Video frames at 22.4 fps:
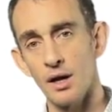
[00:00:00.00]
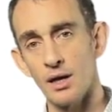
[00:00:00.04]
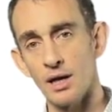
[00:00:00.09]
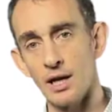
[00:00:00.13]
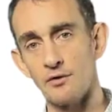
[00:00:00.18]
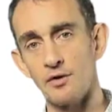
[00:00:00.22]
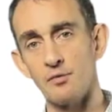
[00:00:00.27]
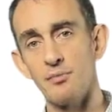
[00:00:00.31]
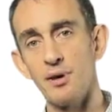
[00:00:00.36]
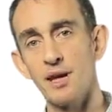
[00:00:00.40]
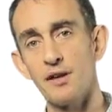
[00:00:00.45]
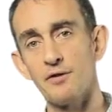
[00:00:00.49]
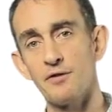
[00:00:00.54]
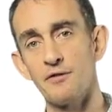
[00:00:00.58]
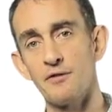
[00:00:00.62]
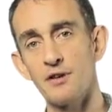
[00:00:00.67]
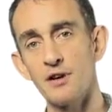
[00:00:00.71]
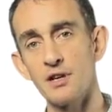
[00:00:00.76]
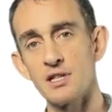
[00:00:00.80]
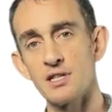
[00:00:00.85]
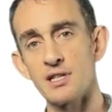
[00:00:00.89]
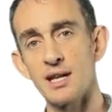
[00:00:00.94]
Now for me,
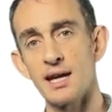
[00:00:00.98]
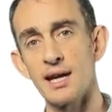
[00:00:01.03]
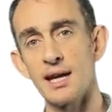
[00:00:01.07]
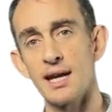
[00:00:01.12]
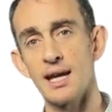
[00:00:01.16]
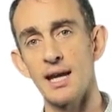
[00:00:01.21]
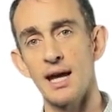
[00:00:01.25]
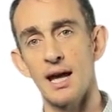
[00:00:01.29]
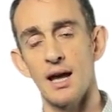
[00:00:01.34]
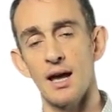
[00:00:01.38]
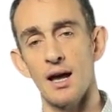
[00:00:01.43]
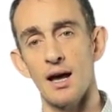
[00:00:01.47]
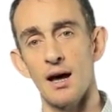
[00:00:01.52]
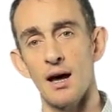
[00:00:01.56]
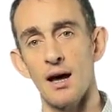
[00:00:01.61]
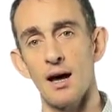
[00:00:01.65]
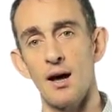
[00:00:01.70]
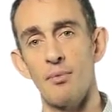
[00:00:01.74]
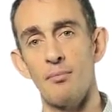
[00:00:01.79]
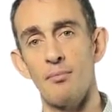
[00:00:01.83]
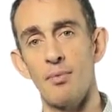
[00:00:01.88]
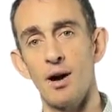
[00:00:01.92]
firstly,
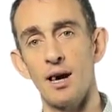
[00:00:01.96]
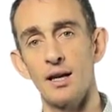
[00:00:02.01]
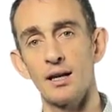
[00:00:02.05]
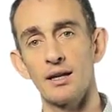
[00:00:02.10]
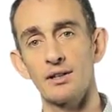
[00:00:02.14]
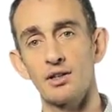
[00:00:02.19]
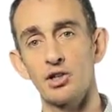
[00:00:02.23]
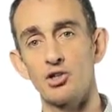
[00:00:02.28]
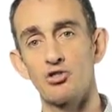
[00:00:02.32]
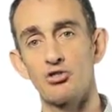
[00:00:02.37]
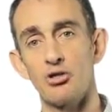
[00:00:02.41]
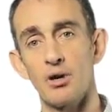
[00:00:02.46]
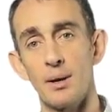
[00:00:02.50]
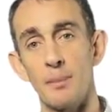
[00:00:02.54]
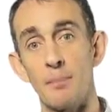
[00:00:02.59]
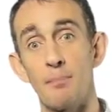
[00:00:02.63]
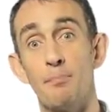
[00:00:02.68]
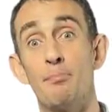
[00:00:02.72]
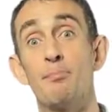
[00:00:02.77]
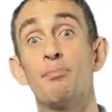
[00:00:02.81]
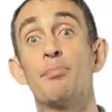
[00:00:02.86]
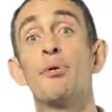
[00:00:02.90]
I like to try
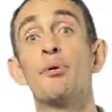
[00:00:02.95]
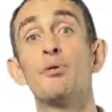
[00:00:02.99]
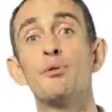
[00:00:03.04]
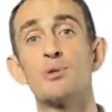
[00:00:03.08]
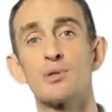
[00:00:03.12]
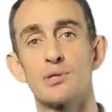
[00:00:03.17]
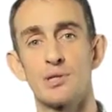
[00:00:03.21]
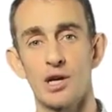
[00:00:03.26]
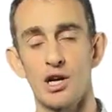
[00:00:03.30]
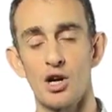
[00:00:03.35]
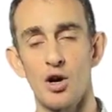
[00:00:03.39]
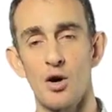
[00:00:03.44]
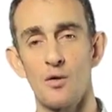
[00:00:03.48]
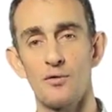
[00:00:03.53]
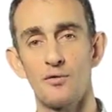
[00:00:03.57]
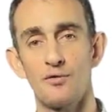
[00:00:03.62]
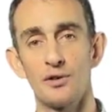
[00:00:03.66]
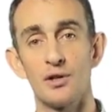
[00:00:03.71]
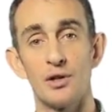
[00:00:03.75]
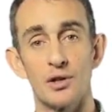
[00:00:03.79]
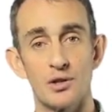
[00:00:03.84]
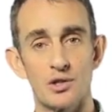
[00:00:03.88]
and boost the
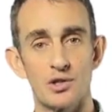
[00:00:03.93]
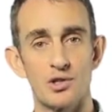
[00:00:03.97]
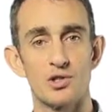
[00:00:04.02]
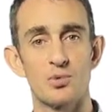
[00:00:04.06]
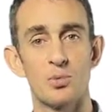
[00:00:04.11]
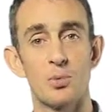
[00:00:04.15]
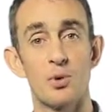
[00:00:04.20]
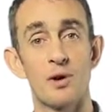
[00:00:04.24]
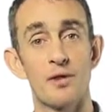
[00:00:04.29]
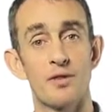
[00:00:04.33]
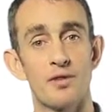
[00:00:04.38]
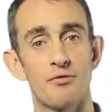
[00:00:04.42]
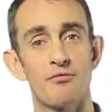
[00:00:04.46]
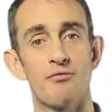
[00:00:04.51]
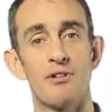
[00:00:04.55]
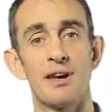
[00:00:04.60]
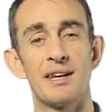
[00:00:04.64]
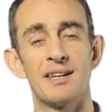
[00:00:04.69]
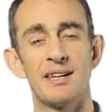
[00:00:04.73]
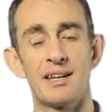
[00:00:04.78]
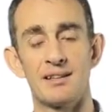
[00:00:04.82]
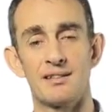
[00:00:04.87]
confidence with the
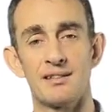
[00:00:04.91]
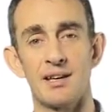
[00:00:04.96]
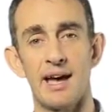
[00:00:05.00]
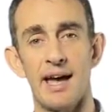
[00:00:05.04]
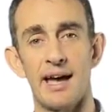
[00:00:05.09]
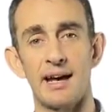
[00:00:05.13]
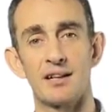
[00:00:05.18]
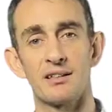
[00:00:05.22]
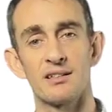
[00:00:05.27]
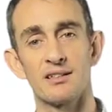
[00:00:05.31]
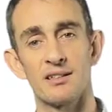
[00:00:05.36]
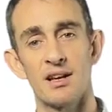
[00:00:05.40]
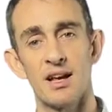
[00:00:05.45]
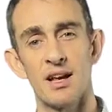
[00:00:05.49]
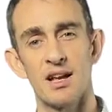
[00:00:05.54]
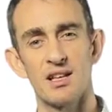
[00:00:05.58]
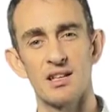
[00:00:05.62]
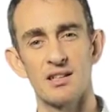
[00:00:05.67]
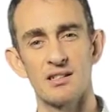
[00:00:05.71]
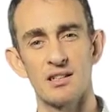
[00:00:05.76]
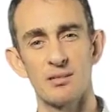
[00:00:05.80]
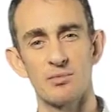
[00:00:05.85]
reading text.
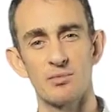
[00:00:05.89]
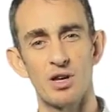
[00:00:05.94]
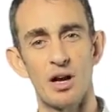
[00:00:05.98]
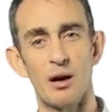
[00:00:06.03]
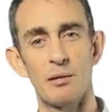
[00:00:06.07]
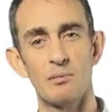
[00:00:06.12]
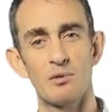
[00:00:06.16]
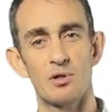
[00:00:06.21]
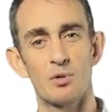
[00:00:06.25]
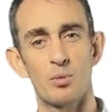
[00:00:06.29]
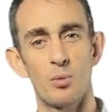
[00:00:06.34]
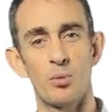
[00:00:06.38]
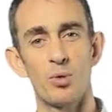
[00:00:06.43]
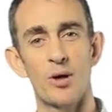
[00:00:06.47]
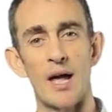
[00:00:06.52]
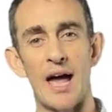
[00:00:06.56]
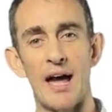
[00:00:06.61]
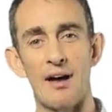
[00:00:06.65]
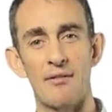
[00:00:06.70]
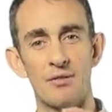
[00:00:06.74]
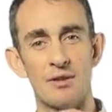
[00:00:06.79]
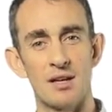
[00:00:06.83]
Sometimes when we
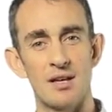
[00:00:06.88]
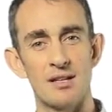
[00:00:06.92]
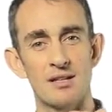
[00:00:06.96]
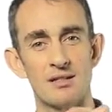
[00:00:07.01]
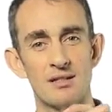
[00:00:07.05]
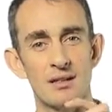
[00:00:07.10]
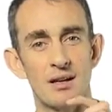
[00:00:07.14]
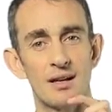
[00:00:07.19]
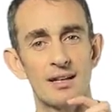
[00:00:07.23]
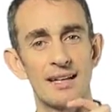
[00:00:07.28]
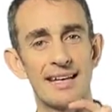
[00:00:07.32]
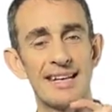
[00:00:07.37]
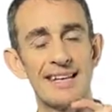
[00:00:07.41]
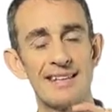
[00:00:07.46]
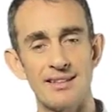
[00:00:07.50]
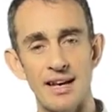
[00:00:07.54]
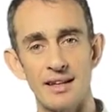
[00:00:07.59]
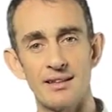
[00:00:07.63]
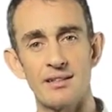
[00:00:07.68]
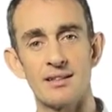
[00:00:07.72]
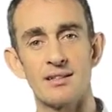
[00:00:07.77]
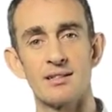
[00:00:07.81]
have these slightly
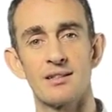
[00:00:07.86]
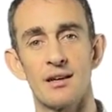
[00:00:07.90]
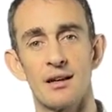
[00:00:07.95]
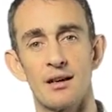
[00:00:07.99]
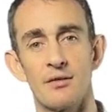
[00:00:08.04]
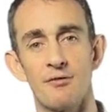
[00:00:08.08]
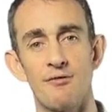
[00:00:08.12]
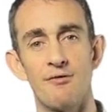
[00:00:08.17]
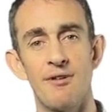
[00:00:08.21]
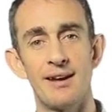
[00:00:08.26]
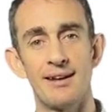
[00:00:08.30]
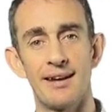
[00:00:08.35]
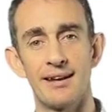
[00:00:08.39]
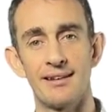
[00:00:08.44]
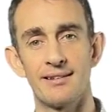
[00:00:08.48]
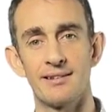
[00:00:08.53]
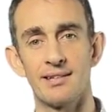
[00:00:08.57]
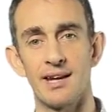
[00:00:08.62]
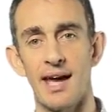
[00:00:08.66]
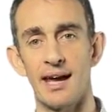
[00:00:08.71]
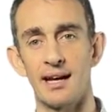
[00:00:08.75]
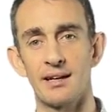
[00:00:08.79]
denser reading
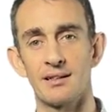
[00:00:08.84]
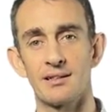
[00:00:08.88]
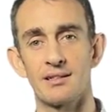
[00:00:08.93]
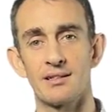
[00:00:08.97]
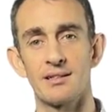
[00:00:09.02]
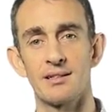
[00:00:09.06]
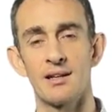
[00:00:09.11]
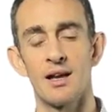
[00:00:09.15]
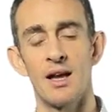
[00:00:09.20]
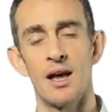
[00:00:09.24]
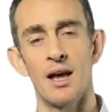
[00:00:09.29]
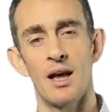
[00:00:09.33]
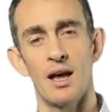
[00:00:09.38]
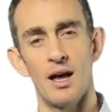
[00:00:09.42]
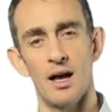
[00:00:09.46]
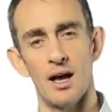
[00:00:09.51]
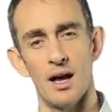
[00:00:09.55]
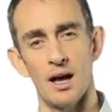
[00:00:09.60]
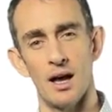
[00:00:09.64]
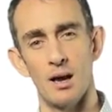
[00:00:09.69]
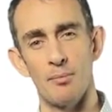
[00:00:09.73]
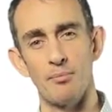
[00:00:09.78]
texts,
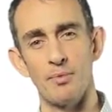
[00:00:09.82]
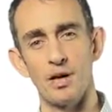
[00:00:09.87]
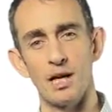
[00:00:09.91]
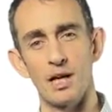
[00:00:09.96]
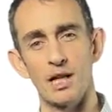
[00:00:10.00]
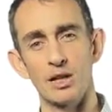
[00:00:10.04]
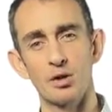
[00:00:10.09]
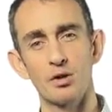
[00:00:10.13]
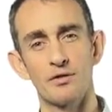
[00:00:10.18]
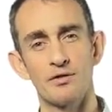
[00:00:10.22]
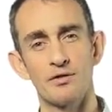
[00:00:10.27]
a lot